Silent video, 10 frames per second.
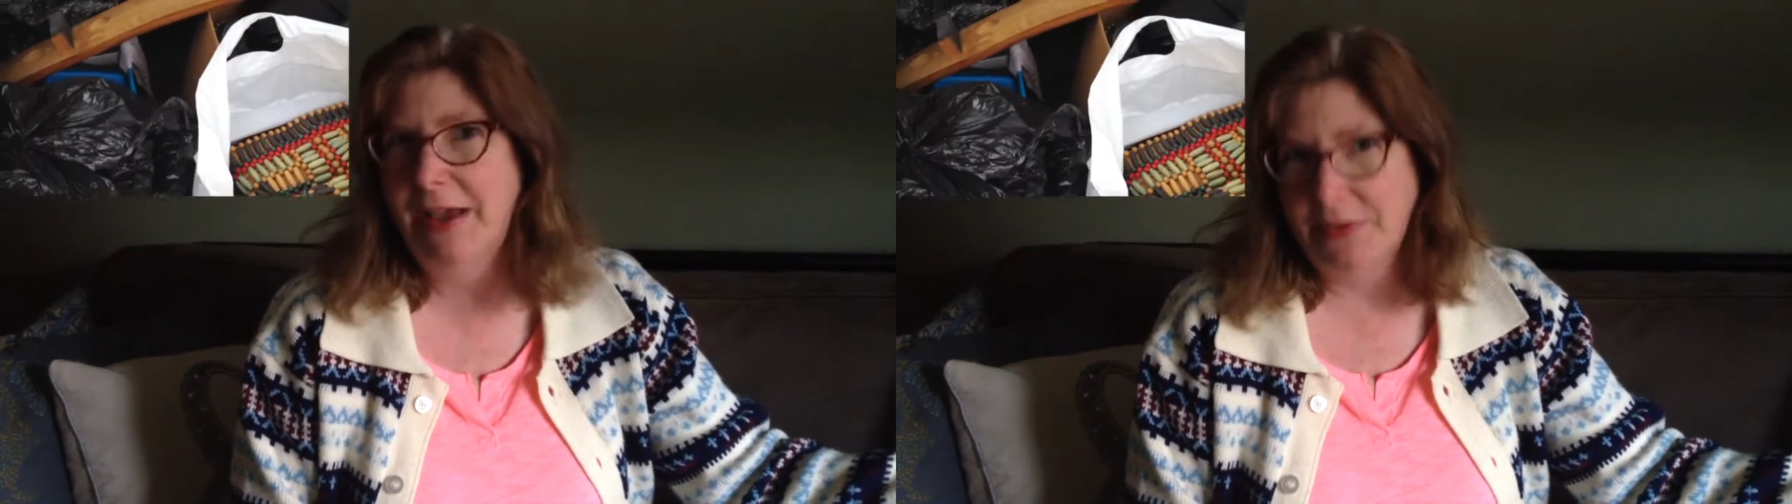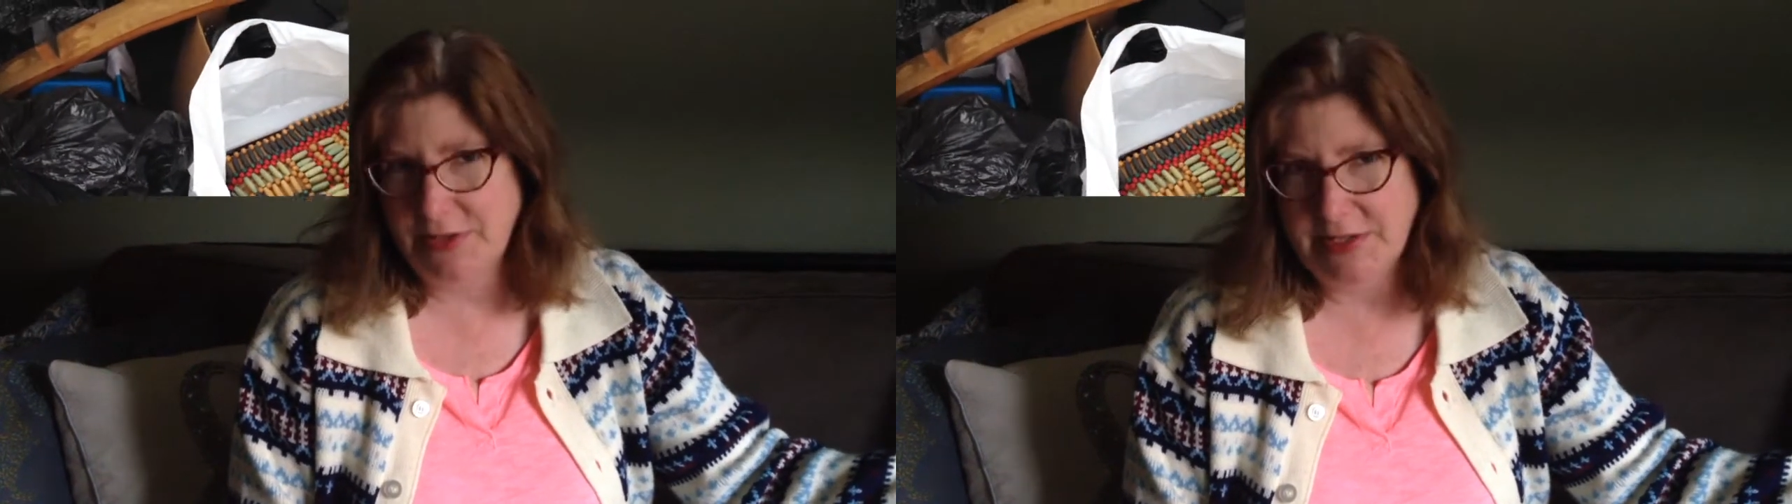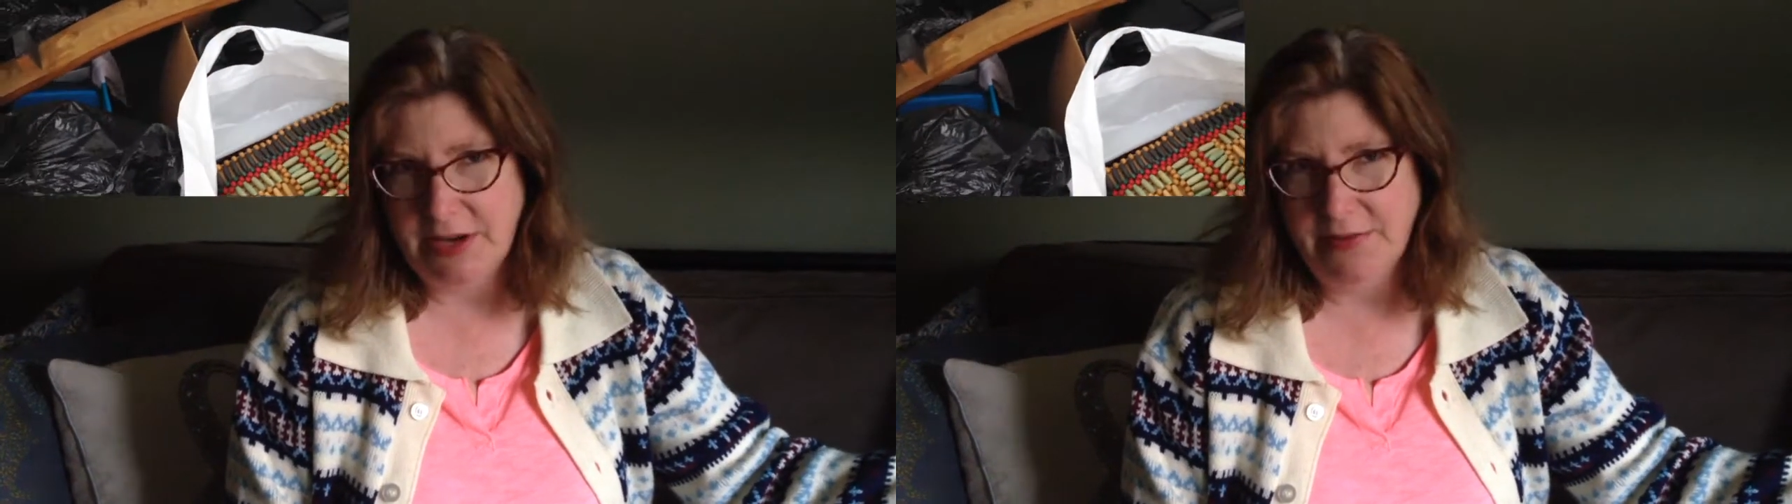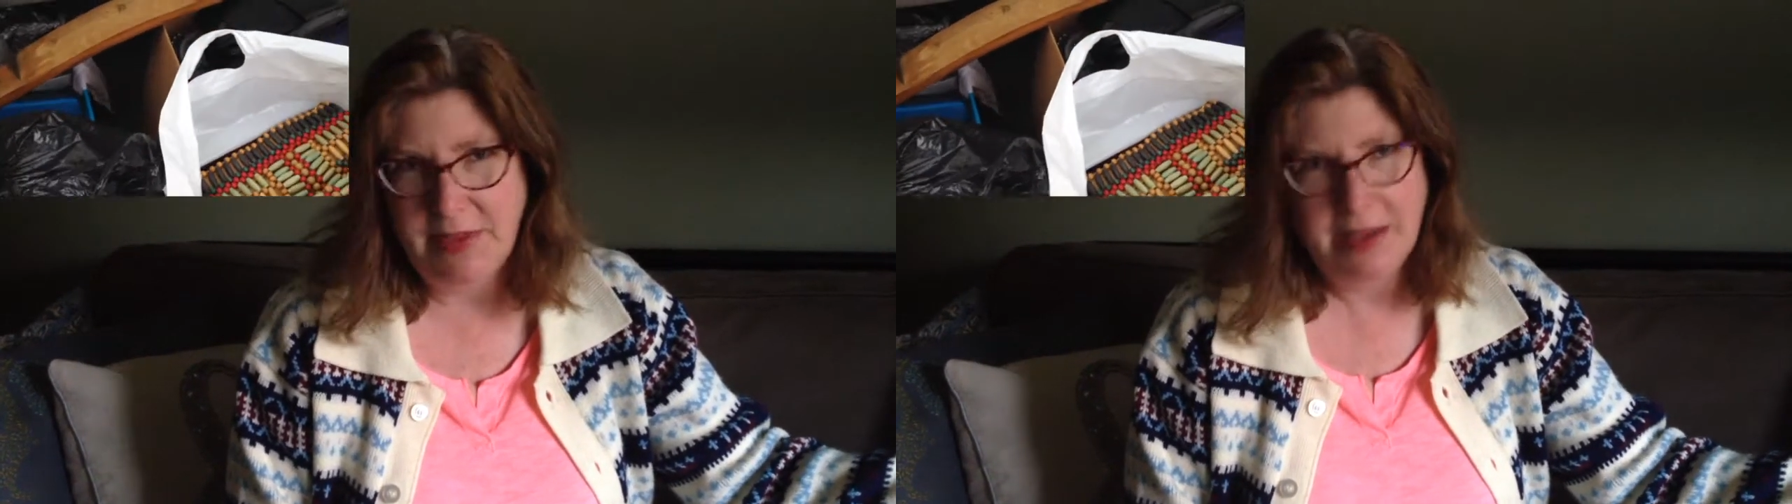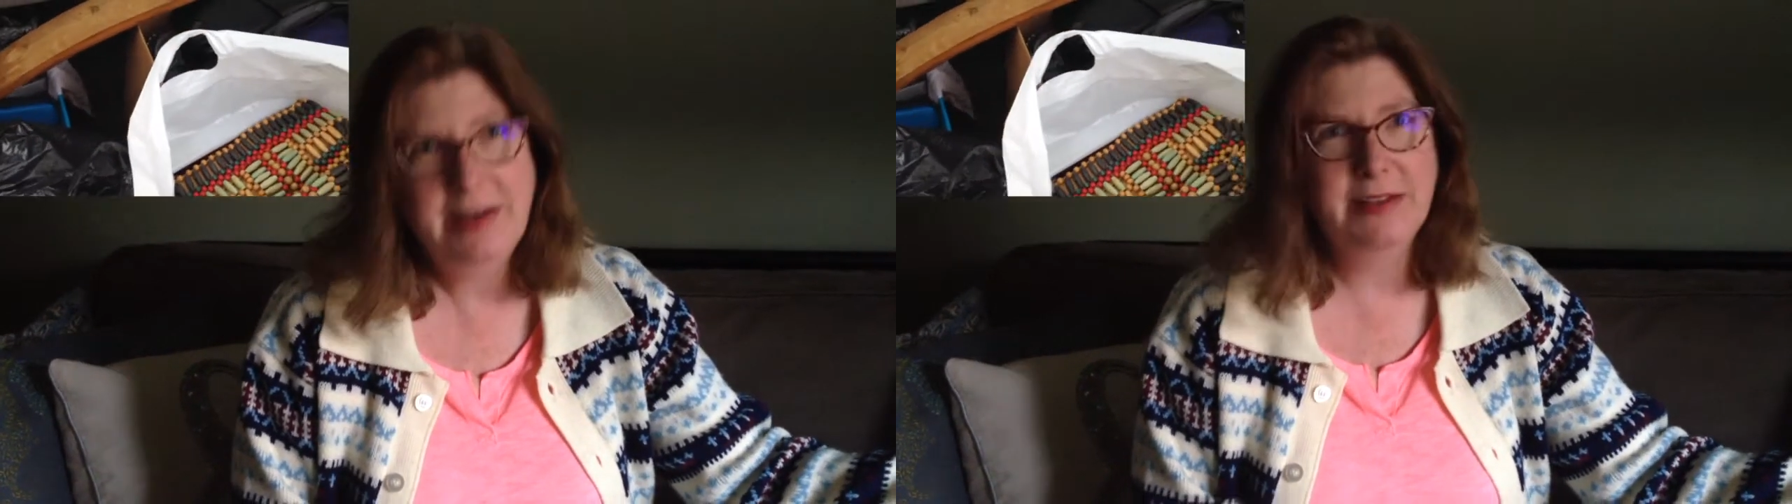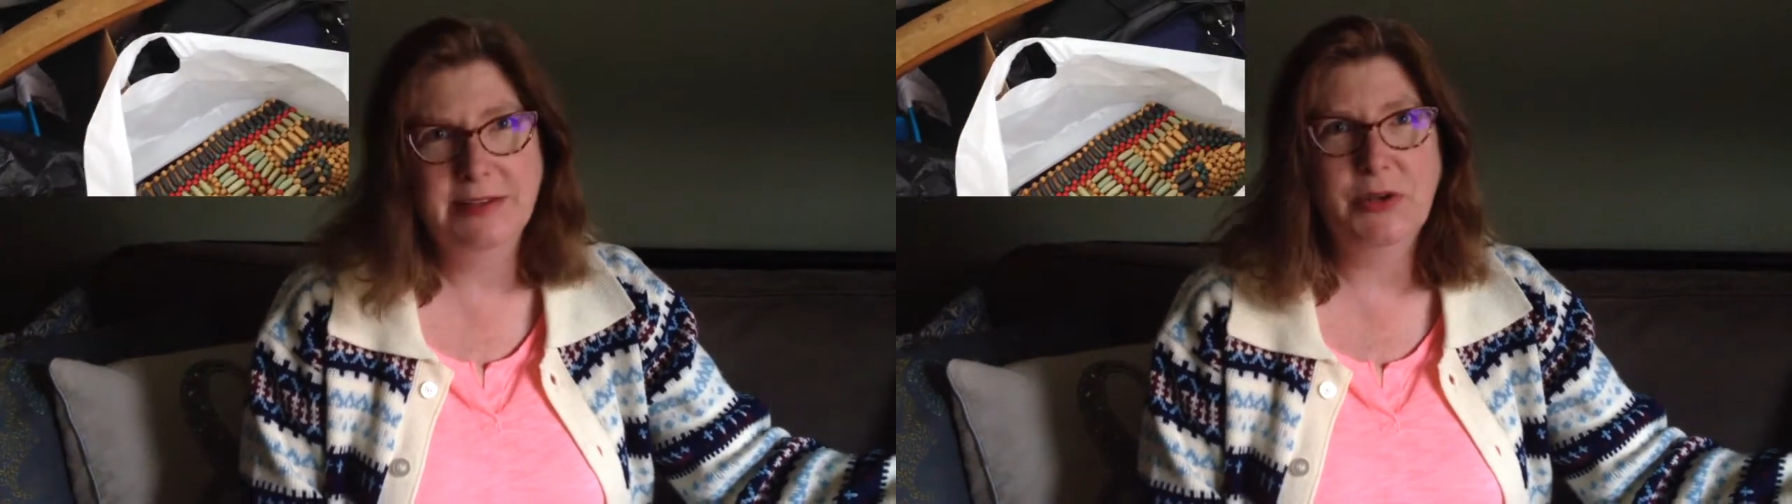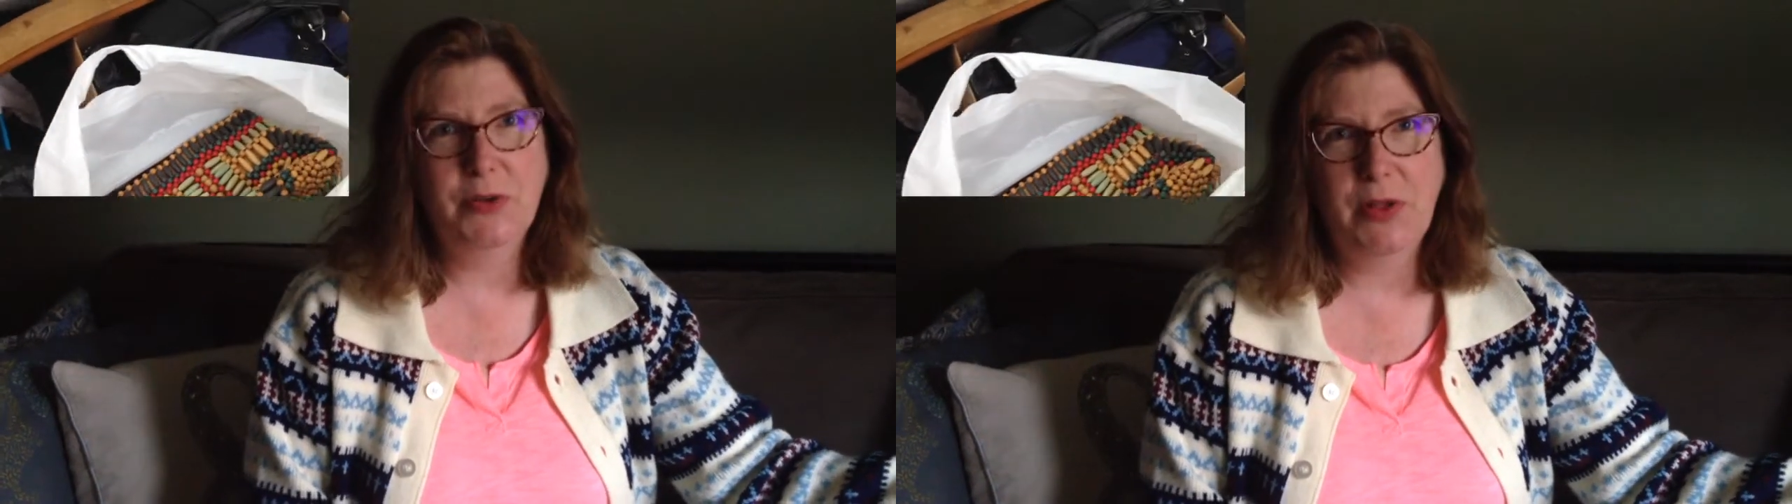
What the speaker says: other stuff that is no